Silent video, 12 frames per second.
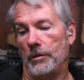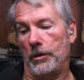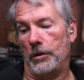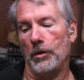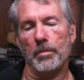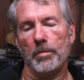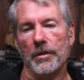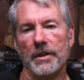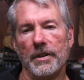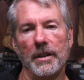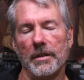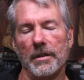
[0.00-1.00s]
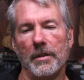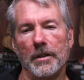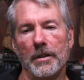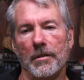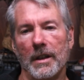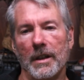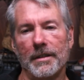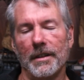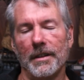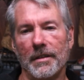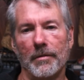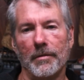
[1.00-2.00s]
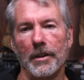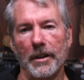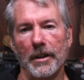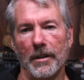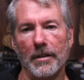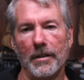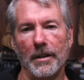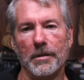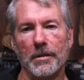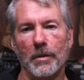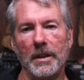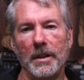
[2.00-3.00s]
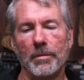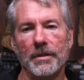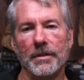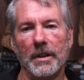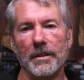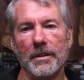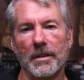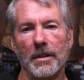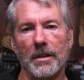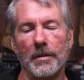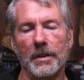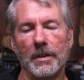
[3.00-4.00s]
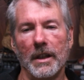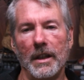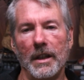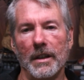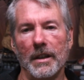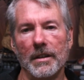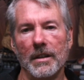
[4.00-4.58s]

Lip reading: 2% of all your assets every year and 20% of the gain.